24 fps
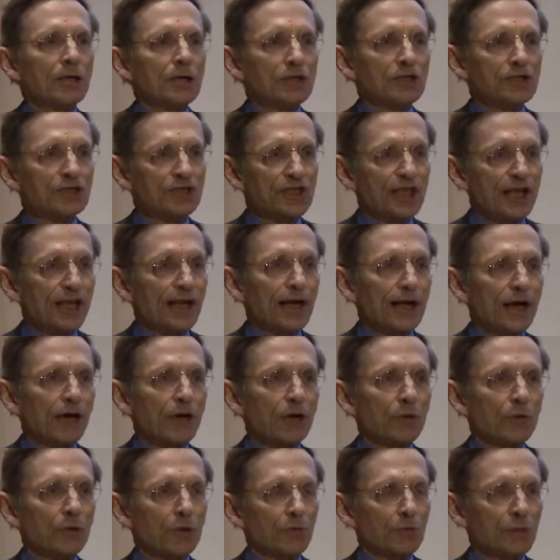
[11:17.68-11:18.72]
set
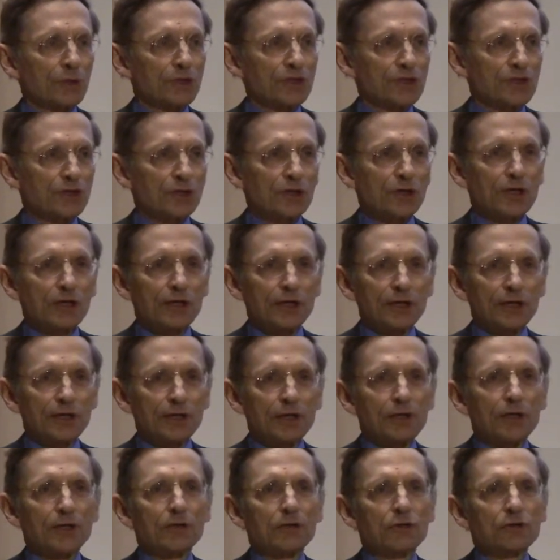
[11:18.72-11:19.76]
out when we
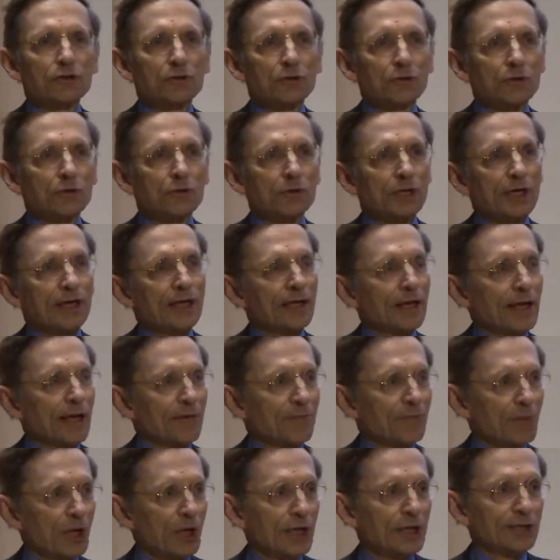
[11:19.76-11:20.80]
started to create
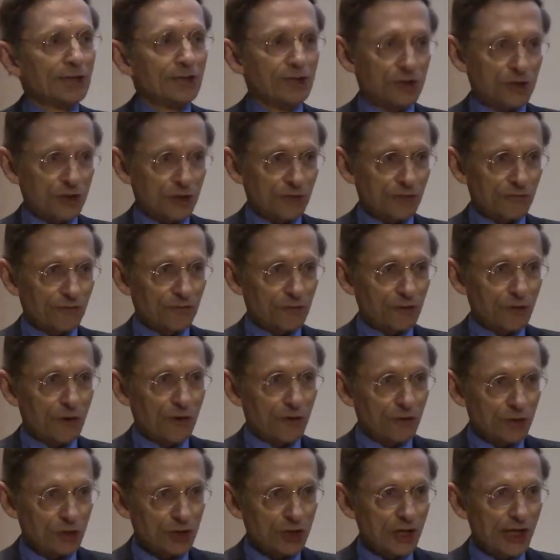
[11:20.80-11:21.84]
a mindset
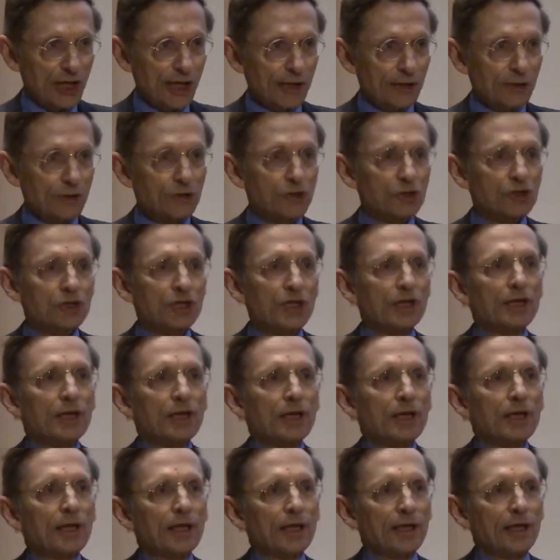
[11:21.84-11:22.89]
change
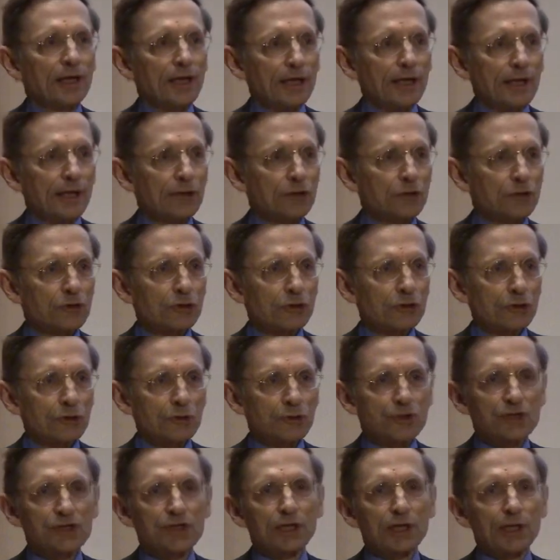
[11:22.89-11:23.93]
in
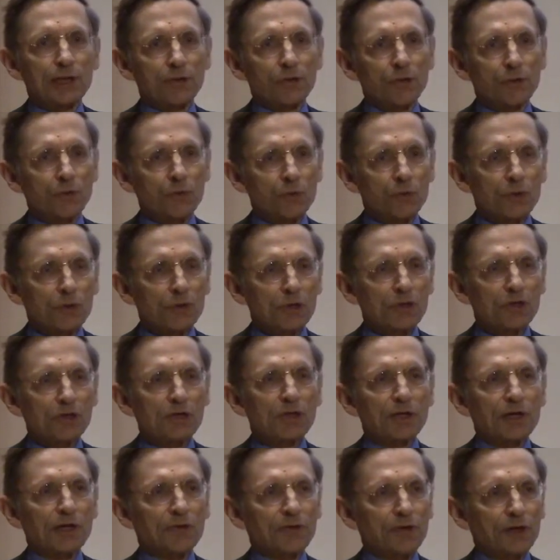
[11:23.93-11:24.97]
introducing the
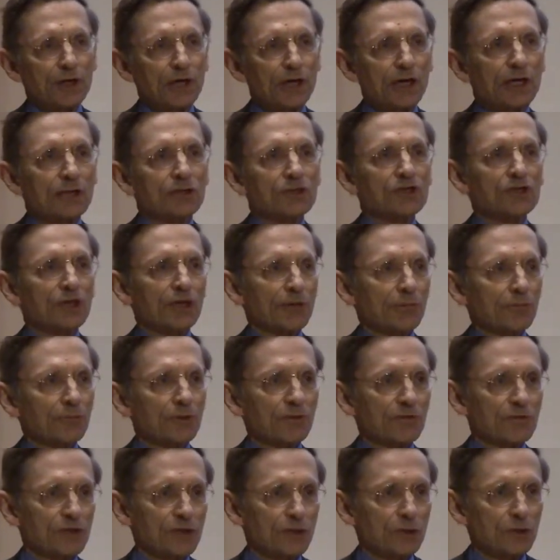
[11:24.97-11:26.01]
word and the concept
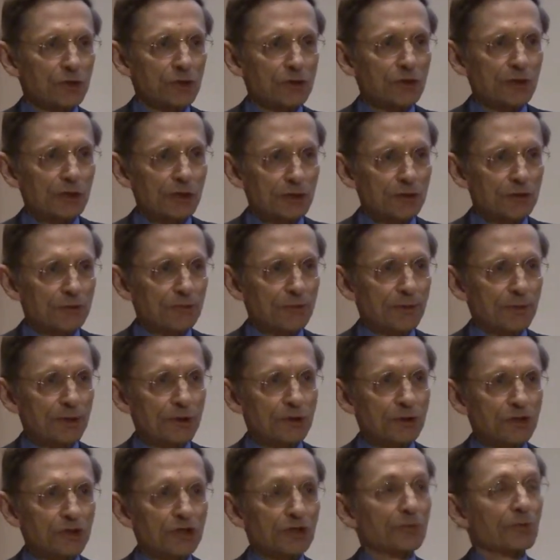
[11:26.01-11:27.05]
of social
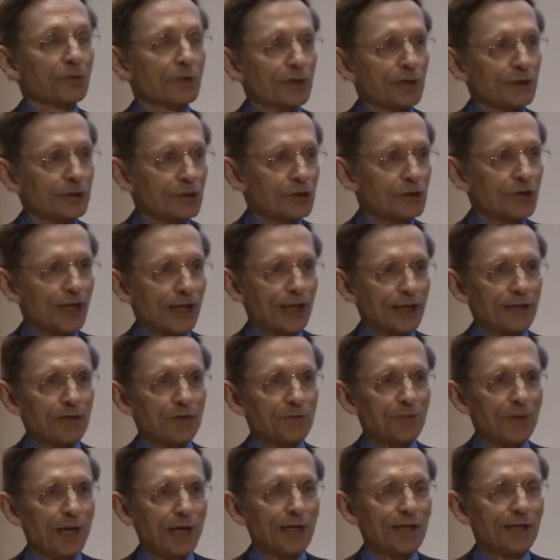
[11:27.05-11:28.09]
entrepreneurship, which they had to
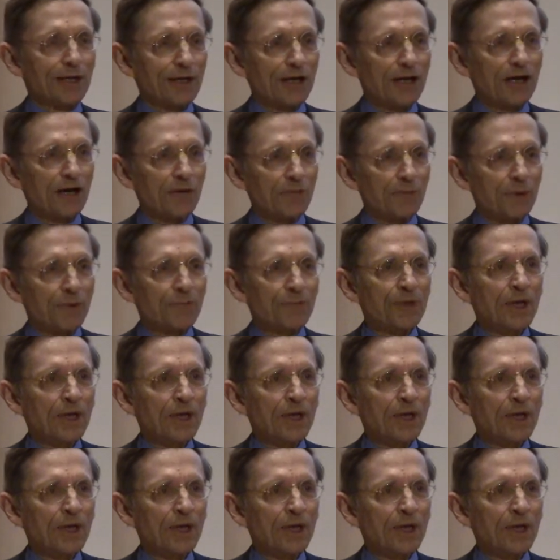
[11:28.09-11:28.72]
make it up.